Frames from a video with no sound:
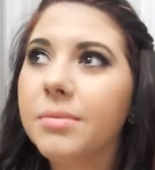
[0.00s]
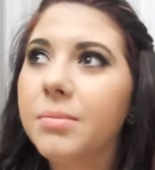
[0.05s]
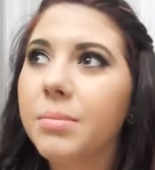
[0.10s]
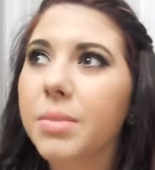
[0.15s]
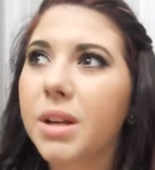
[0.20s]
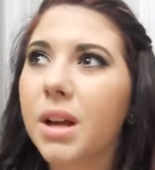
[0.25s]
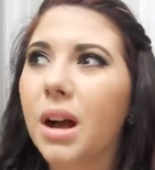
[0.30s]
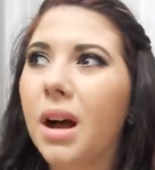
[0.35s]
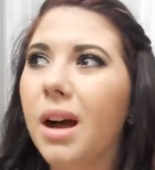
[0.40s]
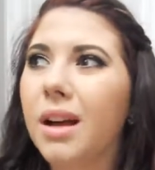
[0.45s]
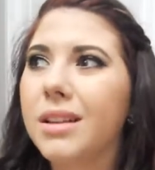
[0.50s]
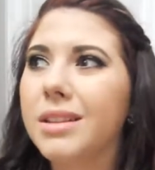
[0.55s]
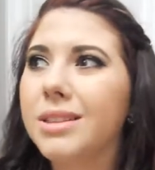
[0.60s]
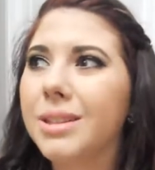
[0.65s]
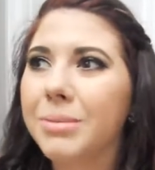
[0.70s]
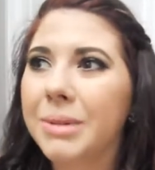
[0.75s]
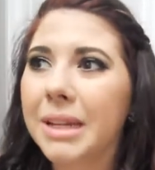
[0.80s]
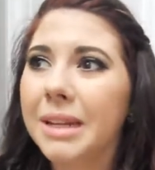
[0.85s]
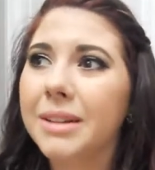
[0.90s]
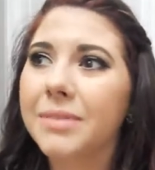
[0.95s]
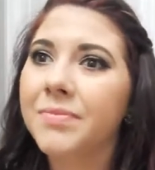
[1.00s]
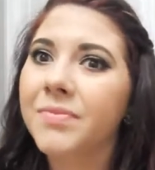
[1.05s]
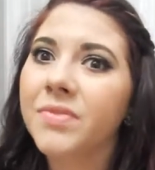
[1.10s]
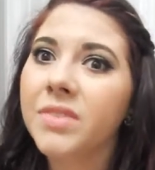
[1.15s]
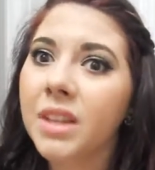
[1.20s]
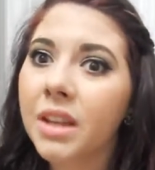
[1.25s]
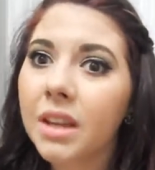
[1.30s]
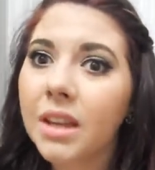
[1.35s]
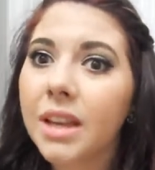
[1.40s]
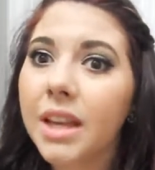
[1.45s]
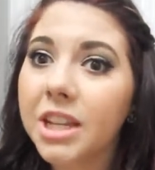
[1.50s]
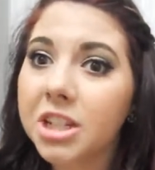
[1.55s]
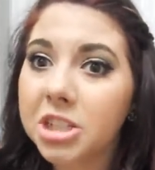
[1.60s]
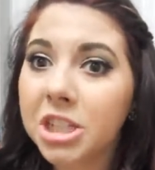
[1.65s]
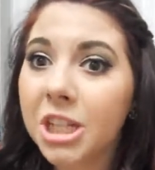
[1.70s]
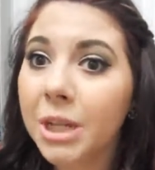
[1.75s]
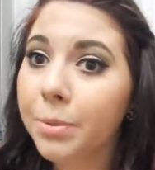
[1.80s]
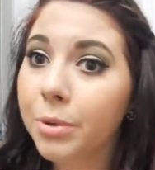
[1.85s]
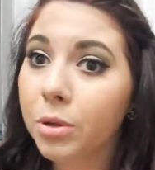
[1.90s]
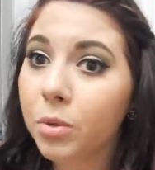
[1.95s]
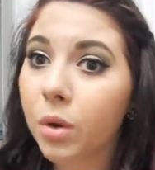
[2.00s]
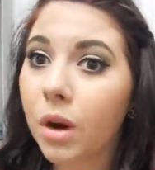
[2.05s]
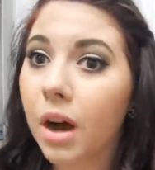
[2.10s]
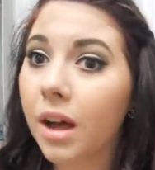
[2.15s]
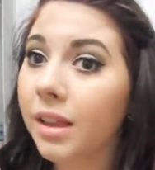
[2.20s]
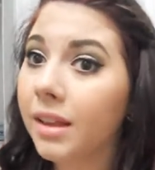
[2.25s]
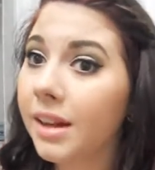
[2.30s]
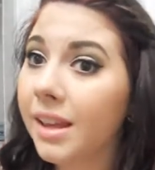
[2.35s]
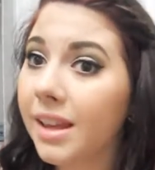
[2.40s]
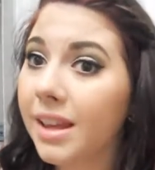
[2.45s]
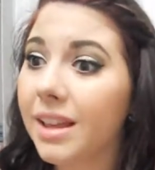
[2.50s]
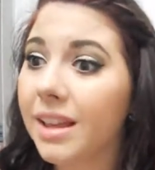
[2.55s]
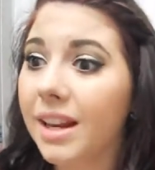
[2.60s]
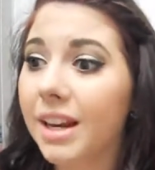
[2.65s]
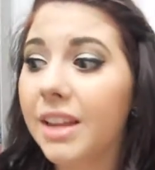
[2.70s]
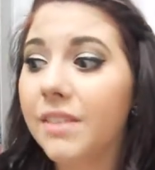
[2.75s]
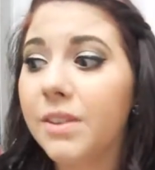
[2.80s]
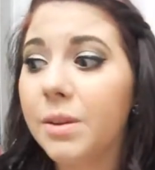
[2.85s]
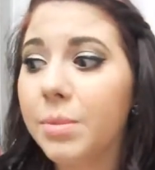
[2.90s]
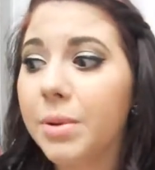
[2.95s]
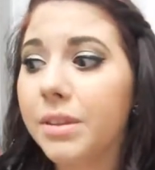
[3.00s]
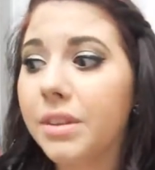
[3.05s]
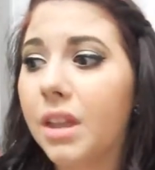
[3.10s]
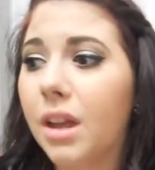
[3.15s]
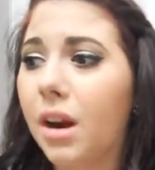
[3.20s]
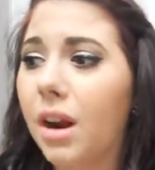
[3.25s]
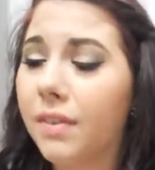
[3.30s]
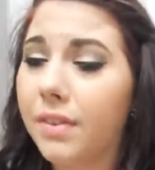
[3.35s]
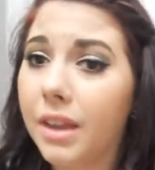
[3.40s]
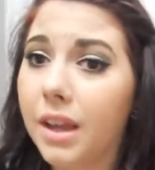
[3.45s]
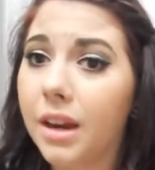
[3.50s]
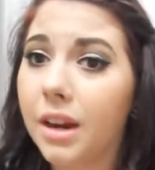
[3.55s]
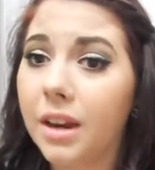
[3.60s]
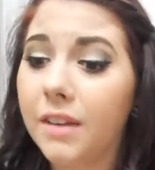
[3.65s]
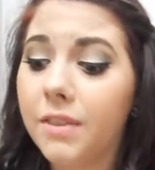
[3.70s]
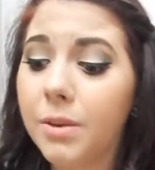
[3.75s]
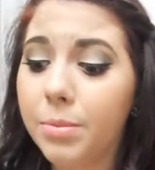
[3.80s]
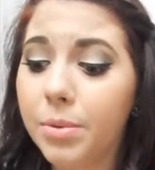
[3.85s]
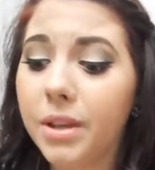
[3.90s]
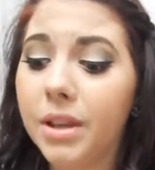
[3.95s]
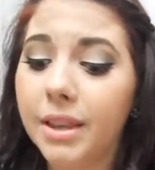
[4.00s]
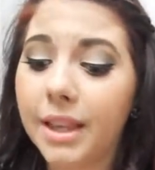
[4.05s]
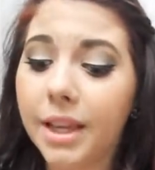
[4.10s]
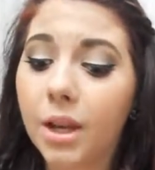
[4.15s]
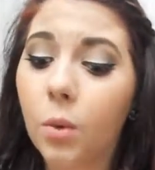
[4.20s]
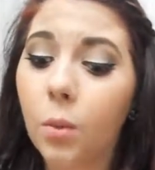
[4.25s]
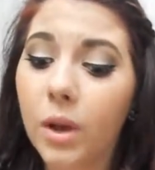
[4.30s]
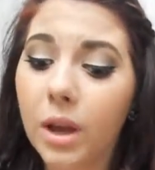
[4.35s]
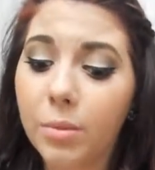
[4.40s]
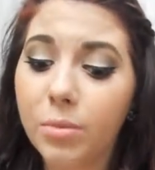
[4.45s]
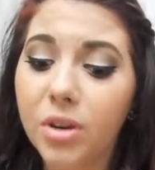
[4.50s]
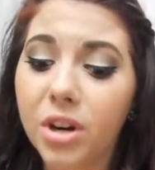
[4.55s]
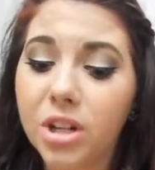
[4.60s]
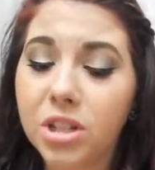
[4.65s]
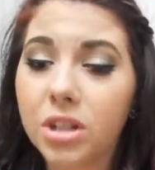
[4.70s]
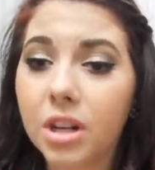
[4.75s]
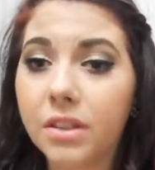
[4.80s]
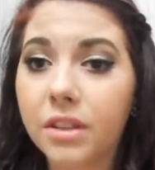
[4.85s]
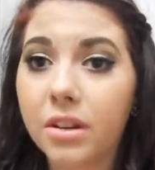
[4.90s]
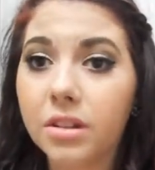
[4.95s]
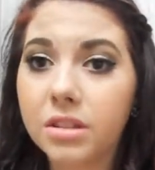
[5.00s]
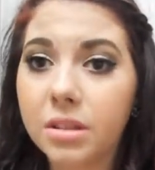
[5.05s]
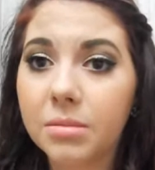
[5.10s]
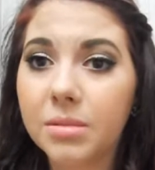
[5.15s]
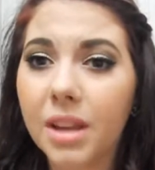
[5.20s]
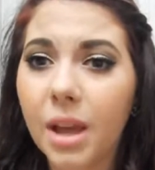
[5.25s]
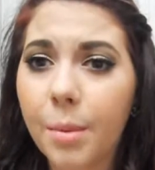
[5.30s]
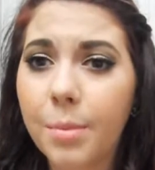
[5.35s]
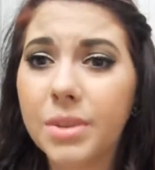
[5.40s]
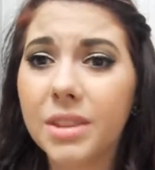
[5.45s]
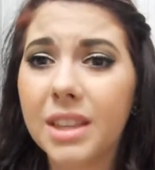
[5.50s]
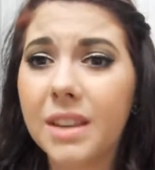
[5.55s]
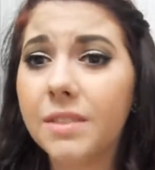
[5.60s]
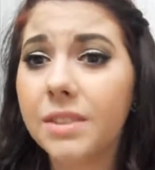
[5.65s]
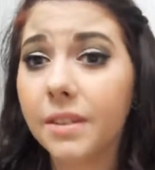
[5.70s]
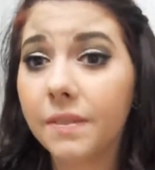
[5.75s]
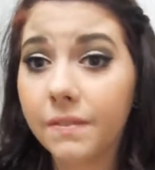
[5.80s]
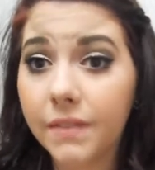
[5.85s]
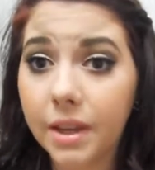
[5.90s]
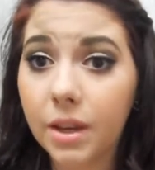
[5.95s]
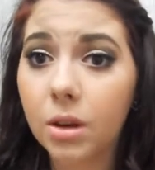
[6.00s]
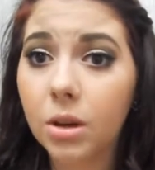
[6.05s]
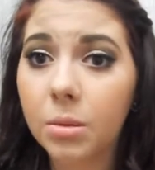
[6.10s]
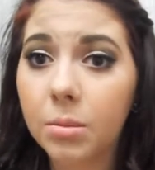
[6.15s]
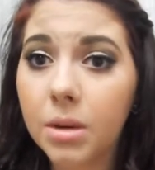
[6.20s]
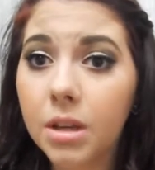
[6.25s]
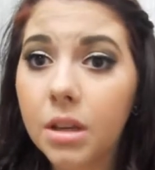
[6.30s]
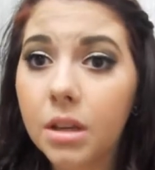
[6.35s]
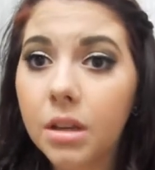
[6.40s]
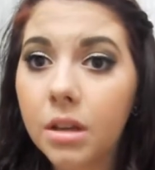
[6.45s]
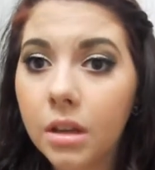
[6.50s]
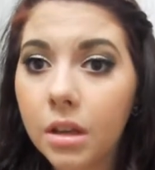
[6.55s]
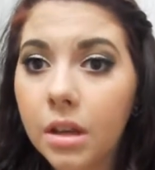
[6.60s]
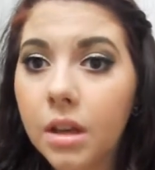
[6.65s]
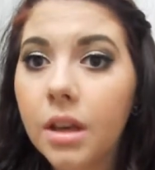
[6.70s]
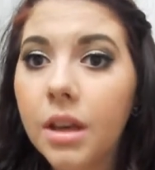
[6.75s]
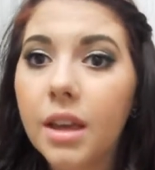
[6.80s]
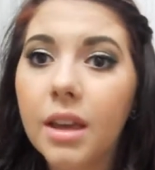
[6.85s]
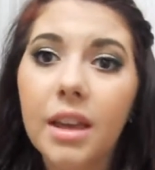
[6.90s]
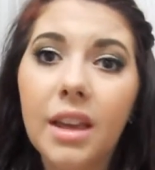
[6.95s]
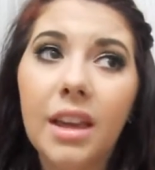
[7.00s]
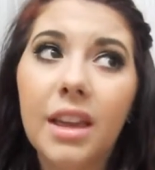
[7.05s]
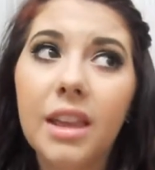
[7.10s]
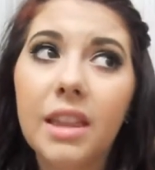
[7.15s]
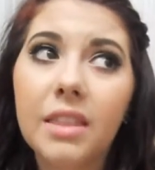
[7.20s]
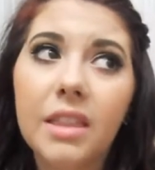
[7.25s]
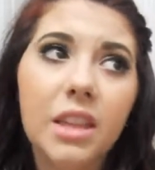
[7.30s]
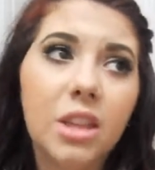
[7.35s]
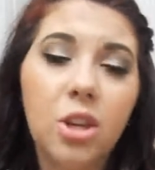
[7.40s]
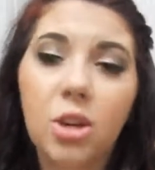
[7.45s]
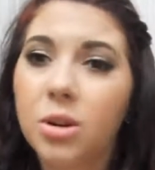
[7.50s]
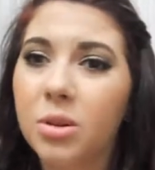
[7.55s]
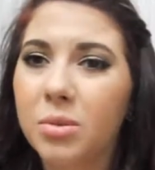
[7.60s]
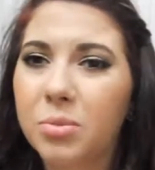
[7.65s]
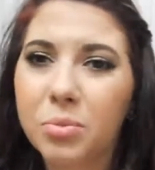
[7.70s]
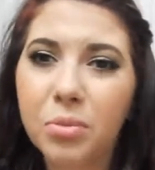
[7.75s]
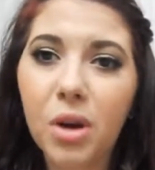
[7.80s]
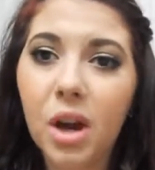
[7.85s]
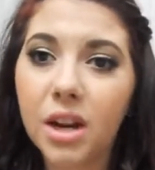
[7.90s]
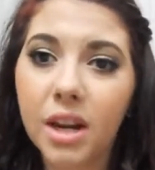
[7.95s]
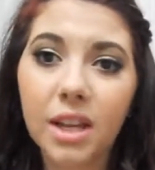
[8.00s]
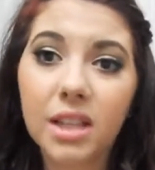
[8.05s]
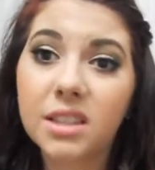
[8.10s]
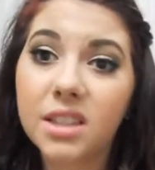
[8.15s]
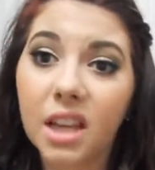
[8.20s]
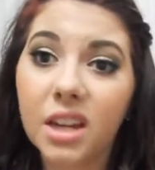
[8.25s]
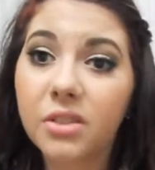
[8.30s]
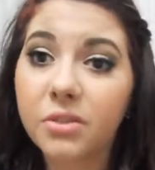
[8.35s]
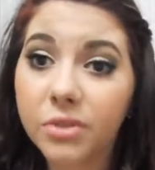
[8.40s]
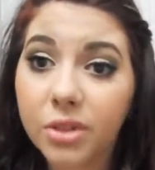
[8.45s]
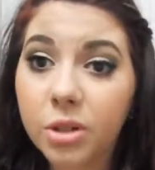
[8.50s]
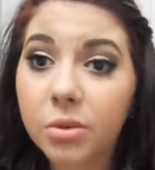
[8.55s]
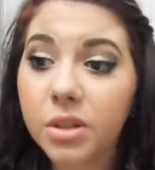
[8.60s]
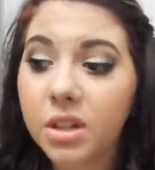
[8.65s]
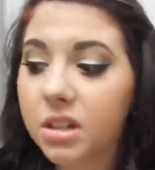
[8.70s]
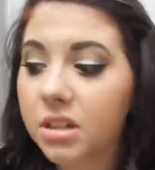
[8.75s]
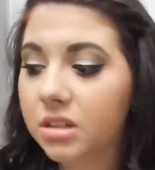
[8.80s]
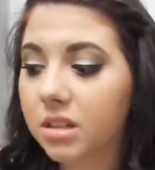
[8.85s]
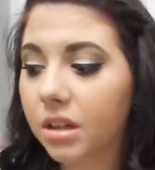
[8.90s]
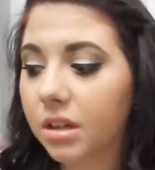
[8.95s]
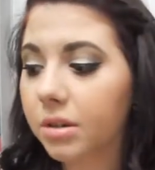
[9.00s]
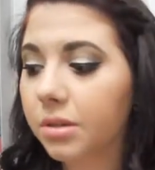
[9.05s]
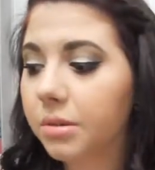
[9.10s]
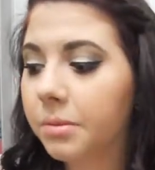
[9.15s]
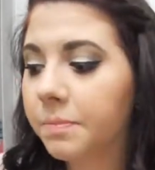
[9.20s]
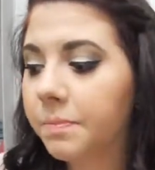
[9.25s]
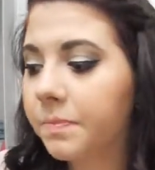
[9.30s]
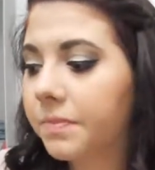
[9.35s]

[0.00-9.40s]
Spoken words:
because I mean, it's cheaper quality, and if you put that on there, if you put like a wet brush on there, sometimes it leaves a film, and then your product's kind of ruined. So